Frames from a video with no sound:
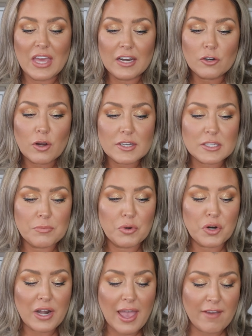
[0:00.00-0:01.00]
then across the
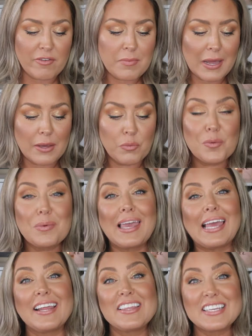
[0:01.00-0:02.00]
board, everybody will be
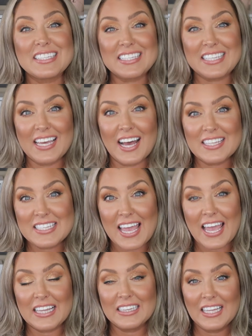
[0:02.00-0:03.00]
getting the
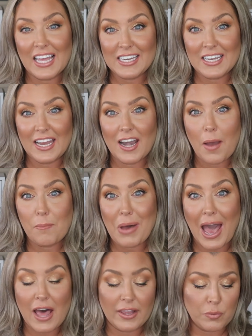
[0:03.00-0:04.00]
Ciate London
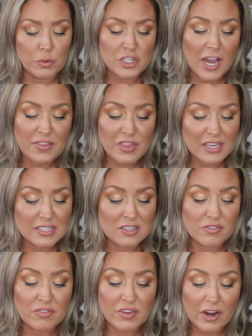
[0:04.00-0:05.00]
palette, which I think is
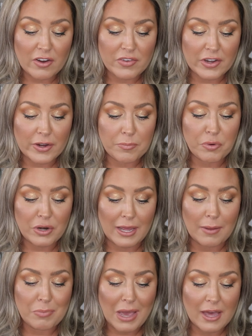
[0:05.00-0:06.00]
a very, very
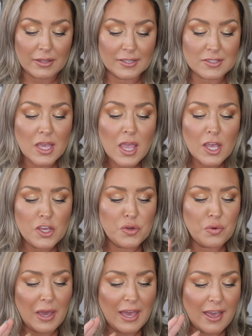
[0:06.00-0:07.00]
pretty palette.
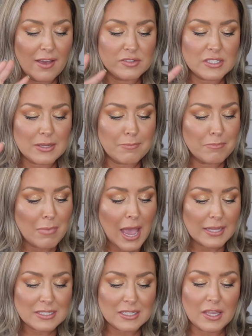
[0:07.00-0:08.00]
You have some
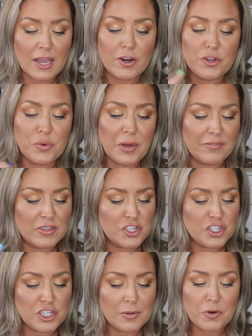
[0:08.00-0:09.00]
mattes in there. You have the
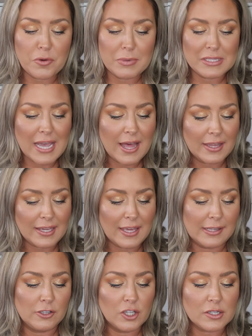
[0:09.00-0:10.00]
shimmer metallic
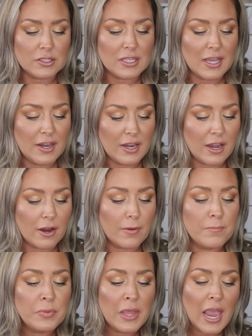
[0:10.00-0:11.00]
looks in
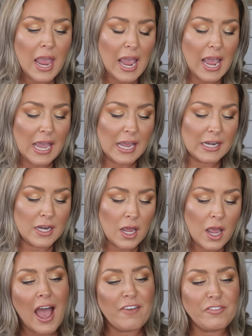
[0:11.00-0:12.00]
here.
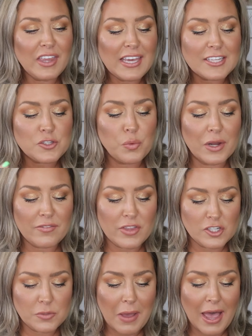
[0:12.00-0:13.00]
And I feel like it's one of
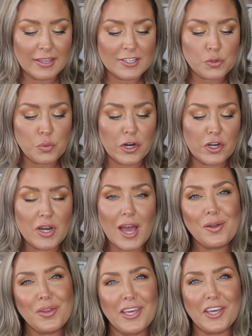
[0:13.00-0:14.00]
those palettes where
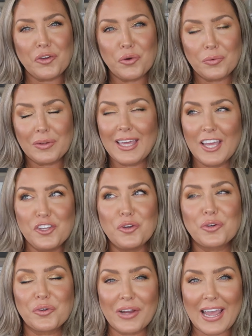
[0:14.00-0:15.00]
not only you can
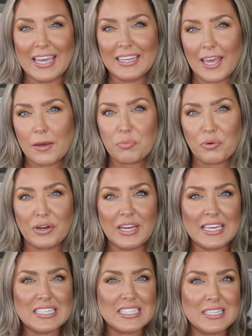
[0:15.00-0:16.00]
you create like
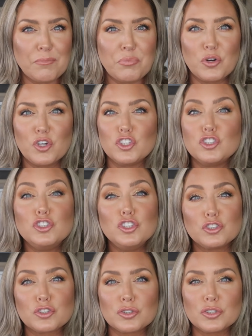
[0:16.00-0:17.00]
pretty, simple,
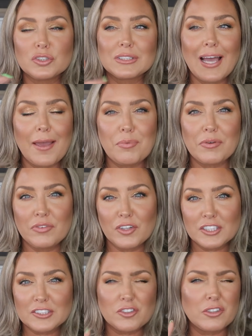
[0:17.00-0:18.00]
neutral type of
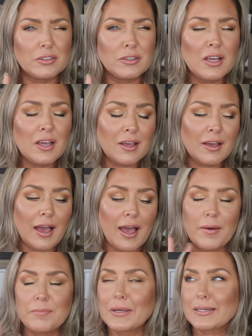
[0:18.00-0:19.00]
looks or
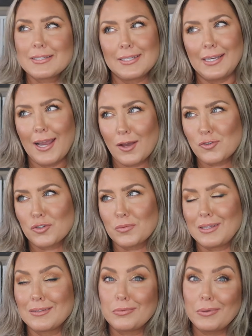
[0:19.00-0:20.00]
I'm not gonna say natural
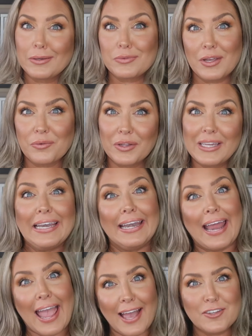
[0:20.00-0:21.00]
because makeup's not really
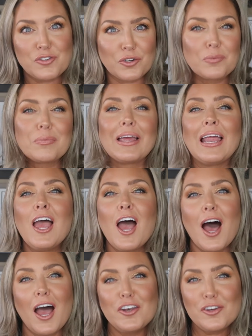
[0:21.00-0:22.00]
natural, but
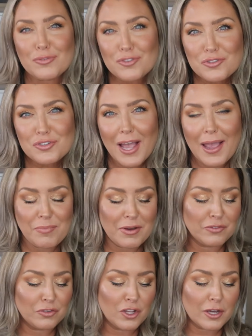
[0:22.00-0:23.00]
a neutral type
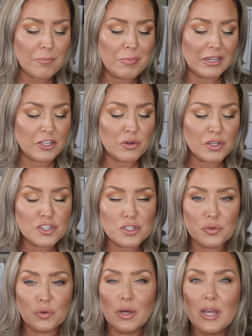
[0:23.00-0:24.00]
of look, but you can
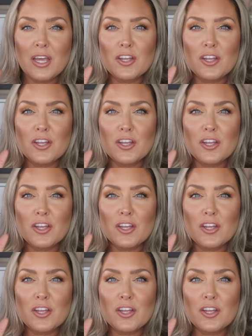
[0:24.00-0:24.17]
do